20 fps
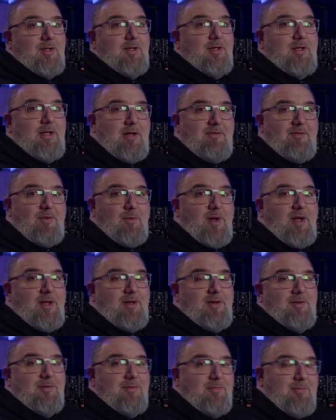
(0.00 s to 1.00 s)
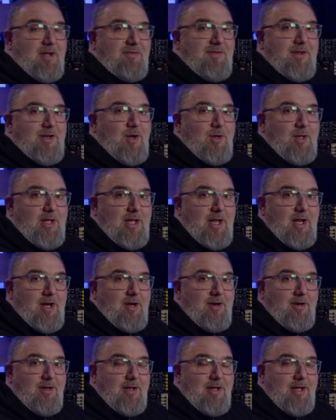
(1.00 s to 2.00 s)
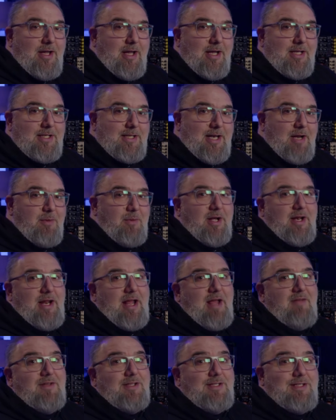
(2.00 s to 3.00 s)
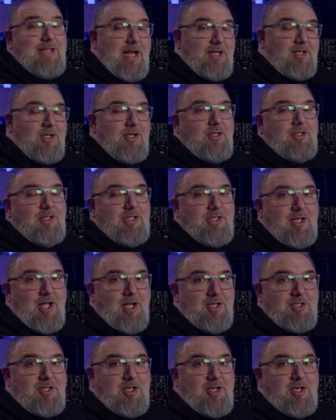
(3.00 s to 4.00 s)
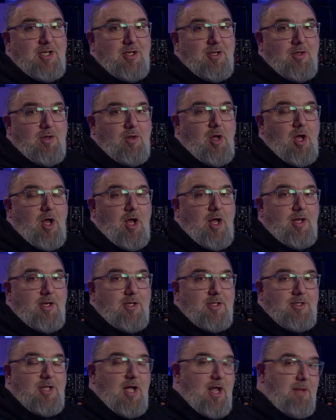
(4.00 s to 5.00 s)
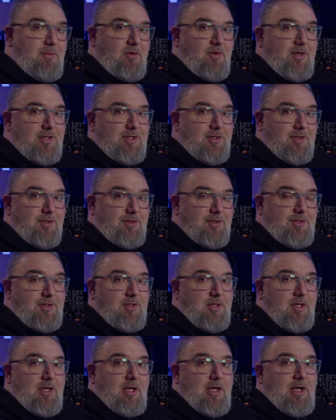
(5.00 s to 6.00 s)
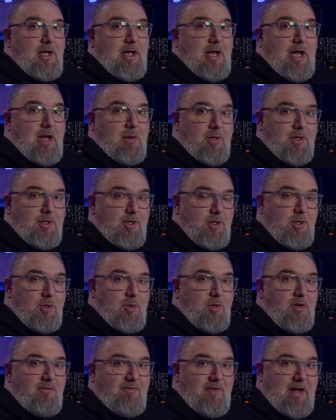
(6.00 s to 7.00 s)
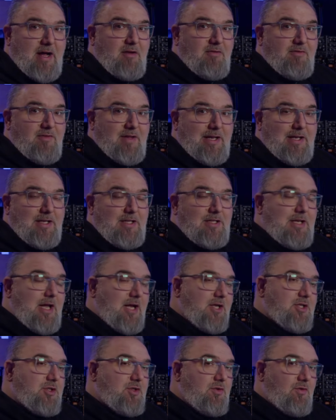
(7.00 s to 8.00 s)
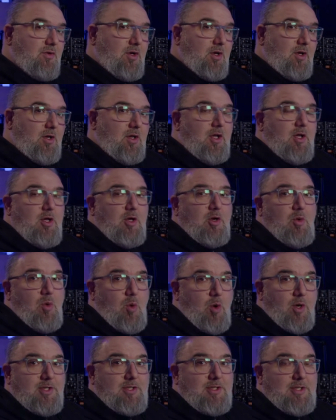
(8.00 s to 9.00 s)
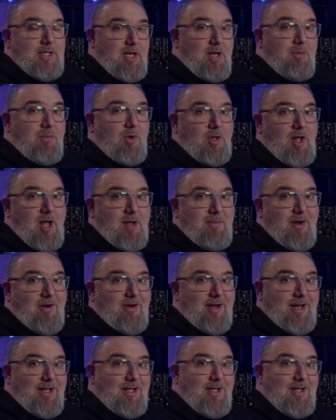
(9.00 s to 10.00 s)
Everyone, Mike Vignola here, and today we're going to have a technical discussion on time crystals, our new evolving textural quartz singing bowl library.